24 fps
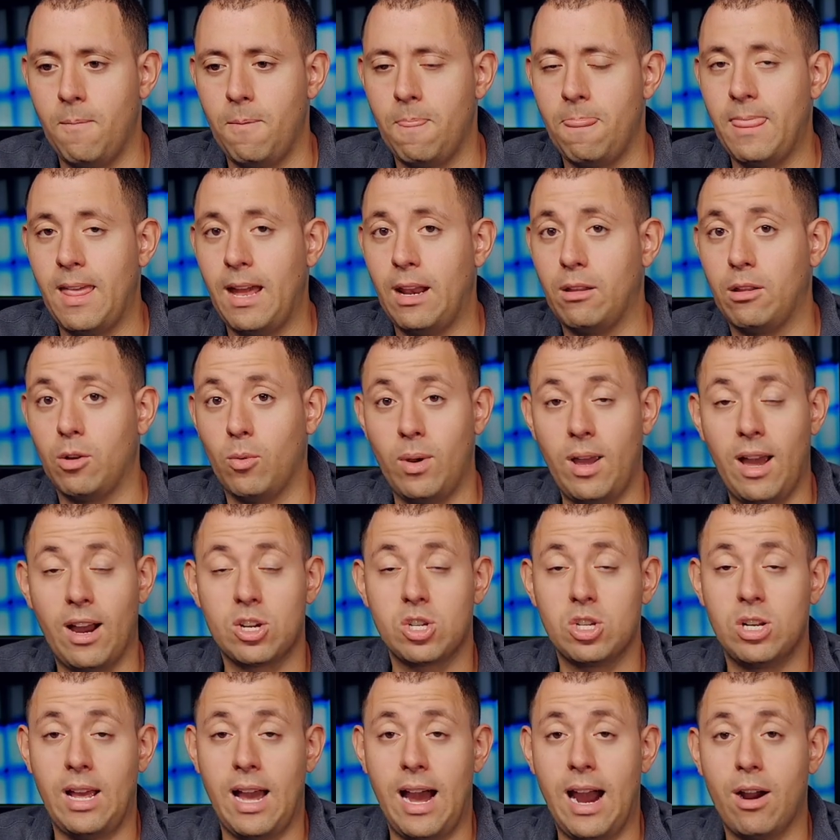And so we
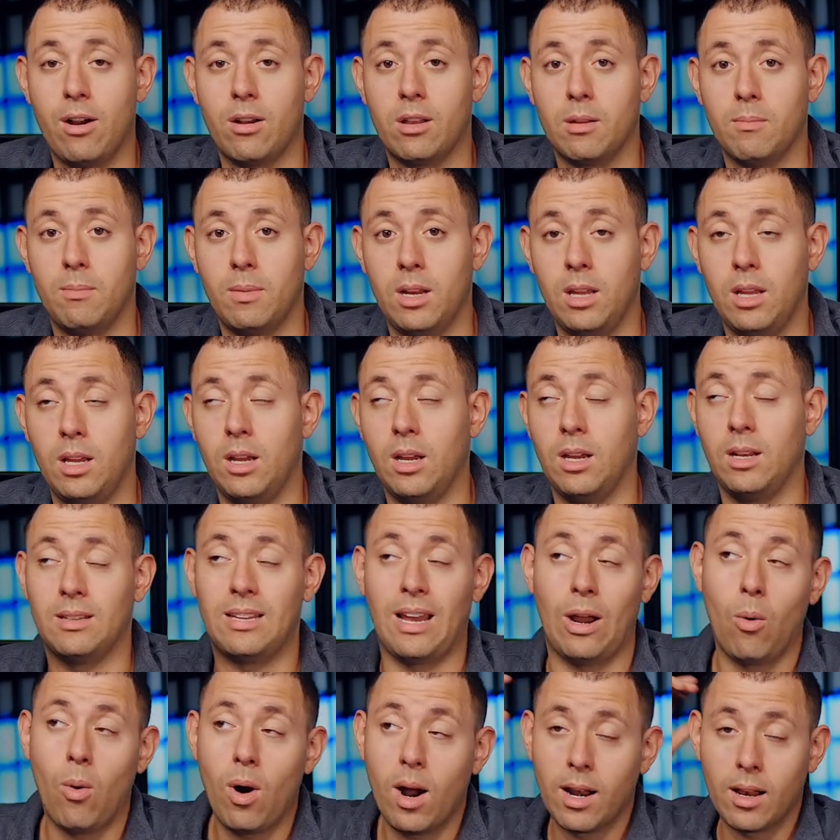actually hired somebody in
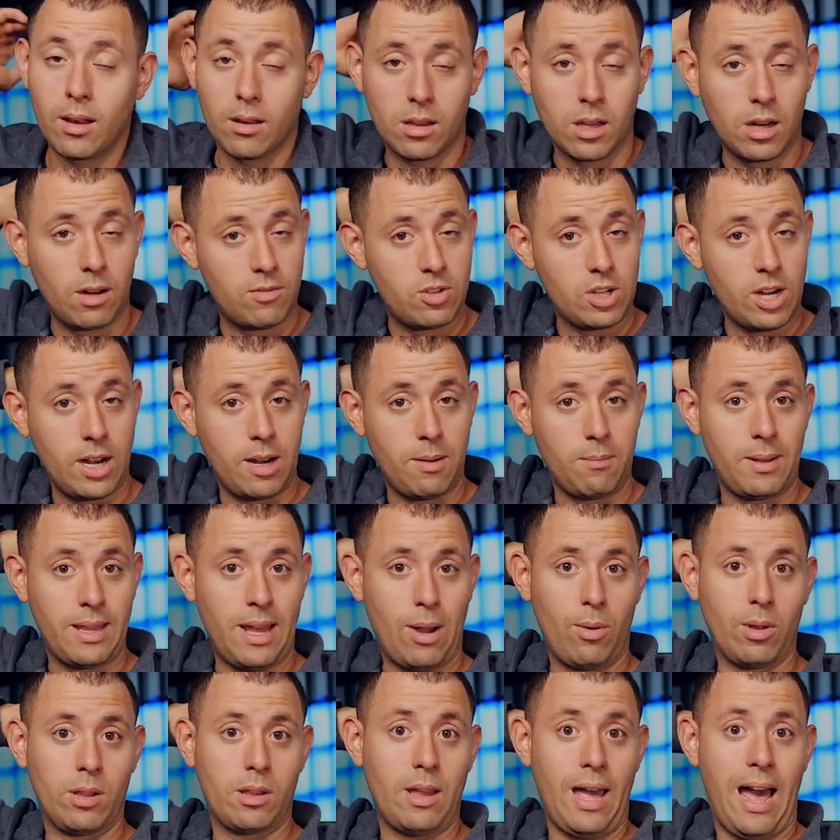Taiwan instead of China. But that
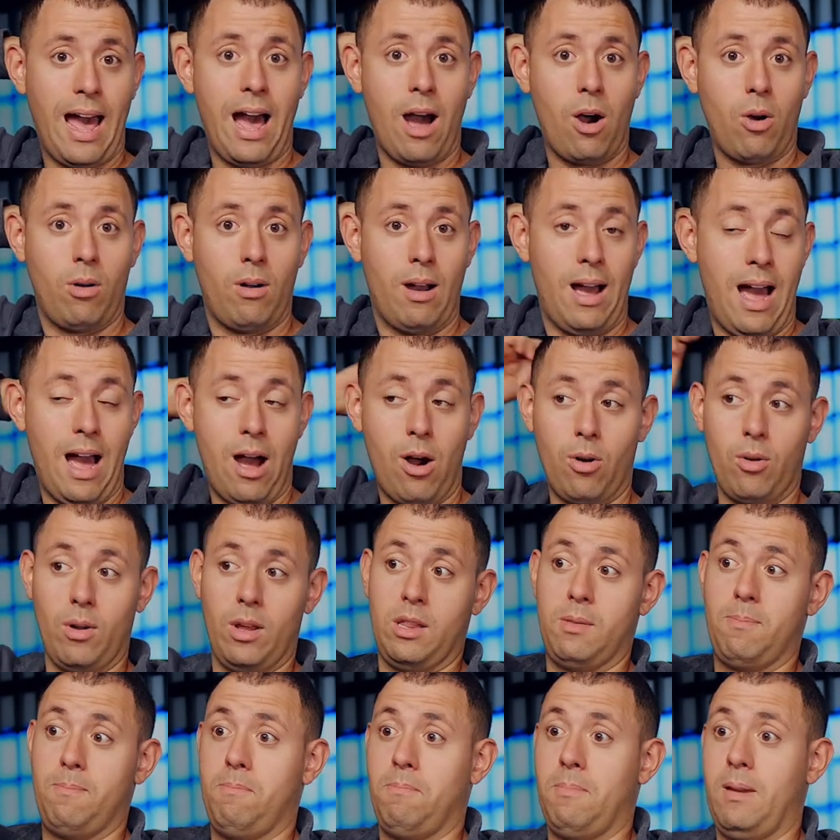was the how. How do I
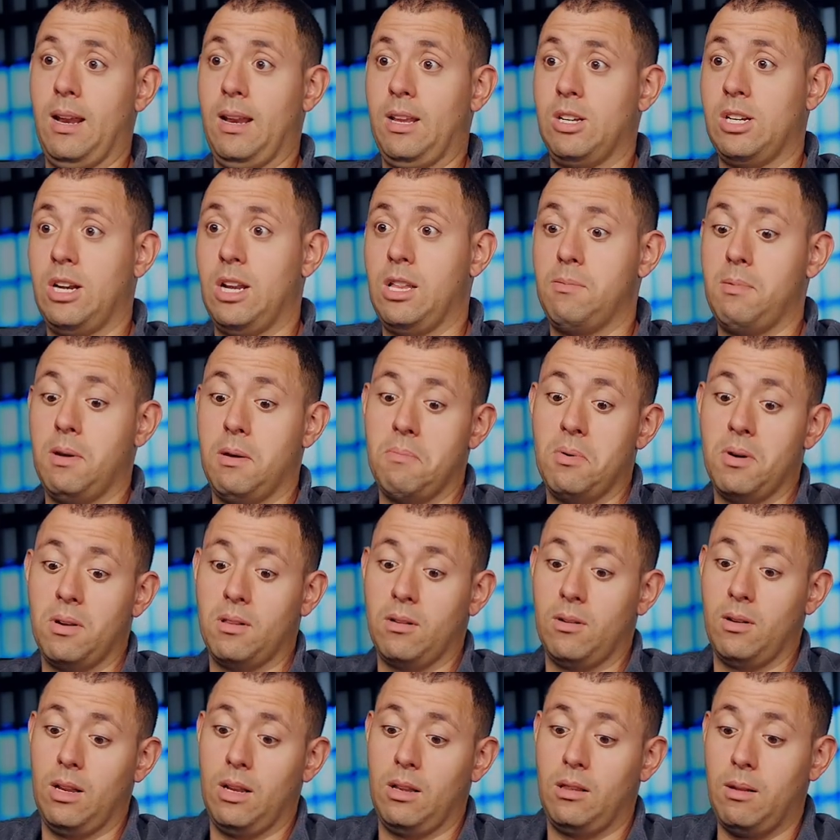get a Chinese-speaking
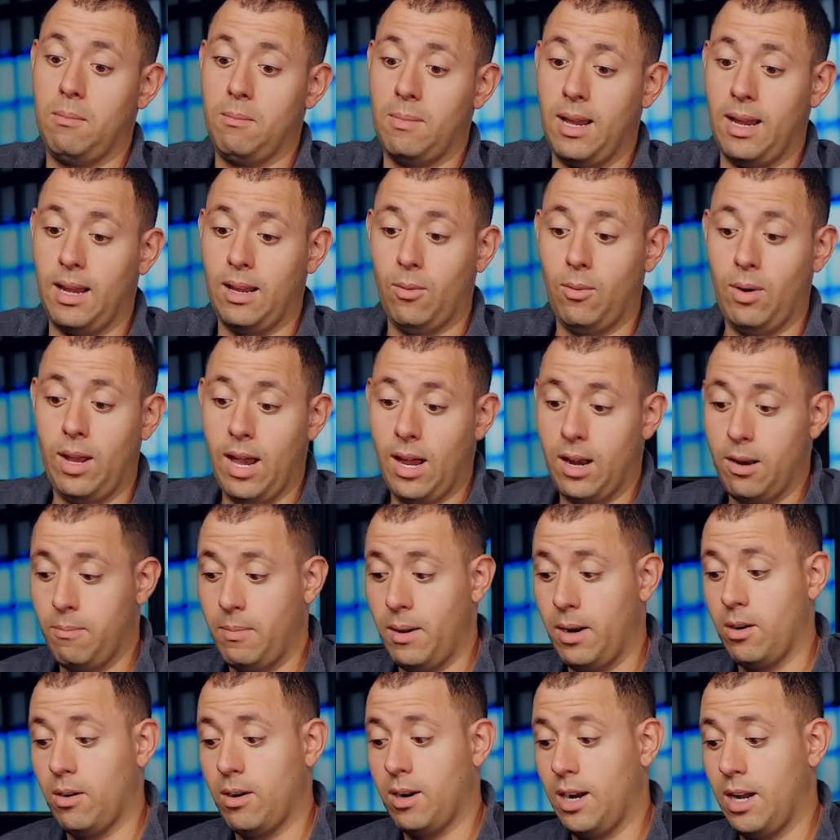person? It seemed like we had a
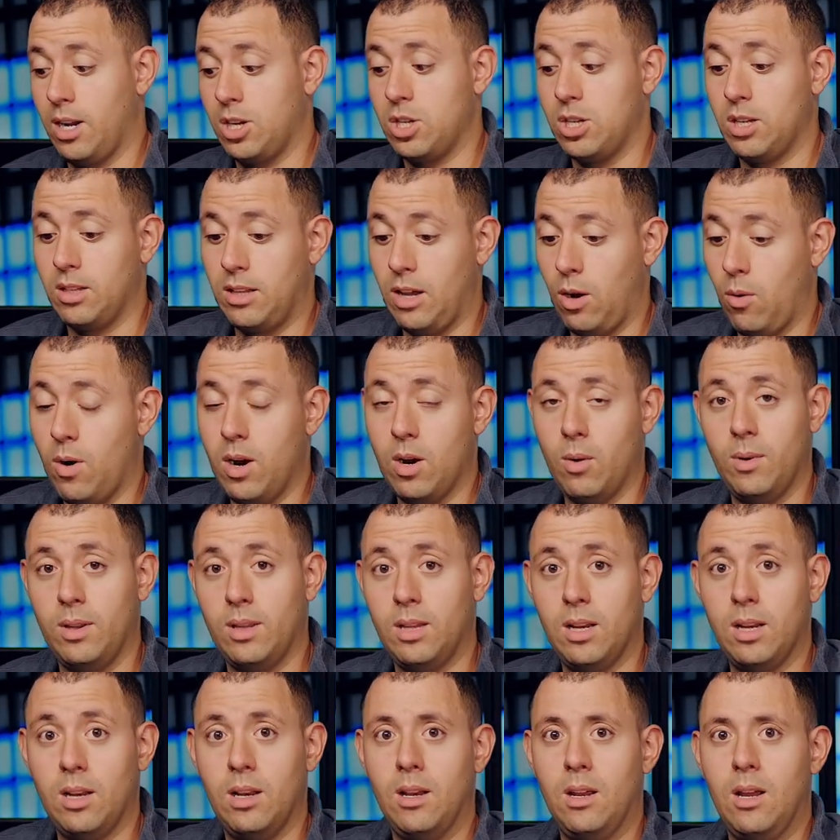better connection in Taiwan and we
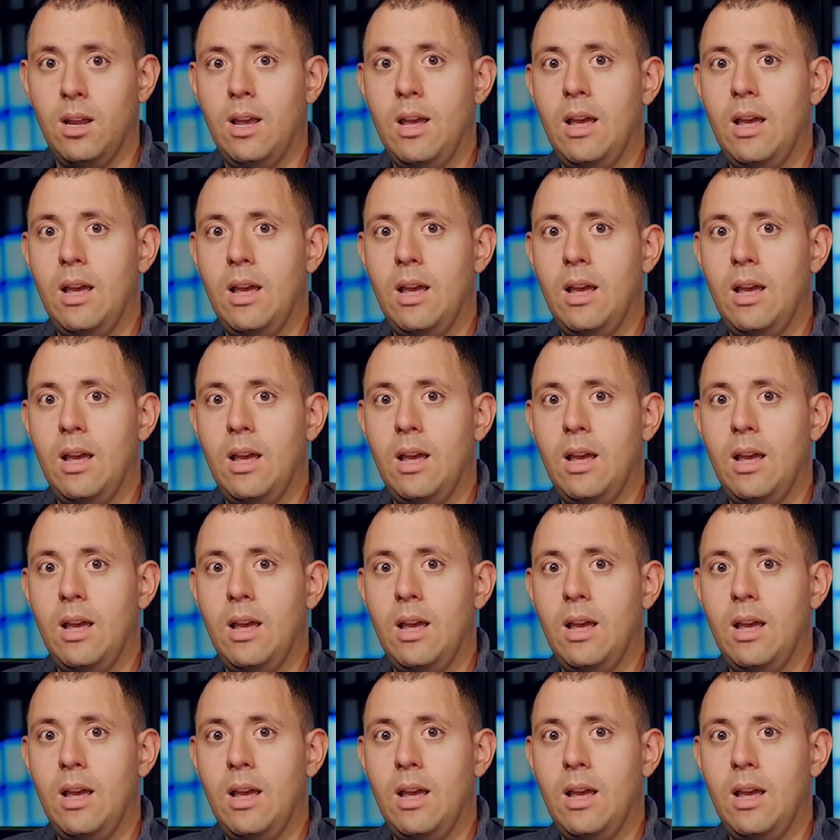did it.